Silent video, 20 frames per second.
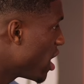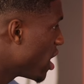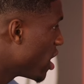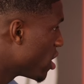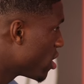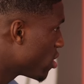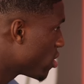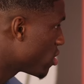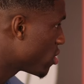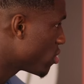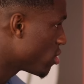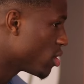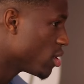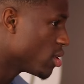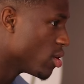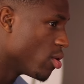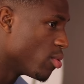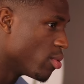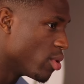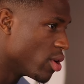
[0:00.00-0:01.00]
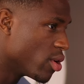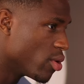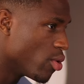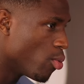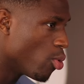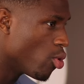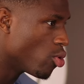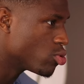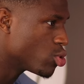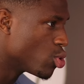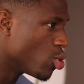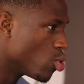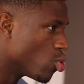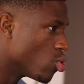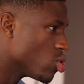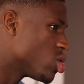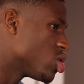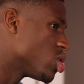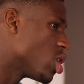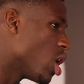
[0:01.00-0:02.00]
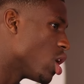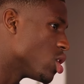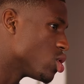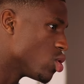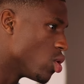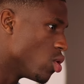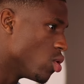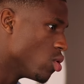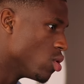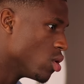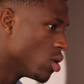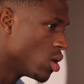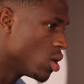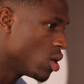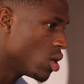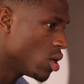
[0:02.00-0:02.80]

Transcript: isn't it? Yeah. You know, we're to a good start, so